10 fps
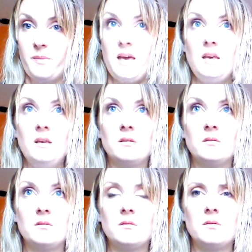me,
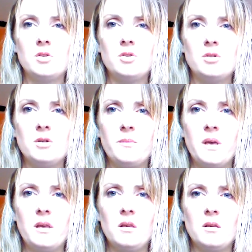it's definitely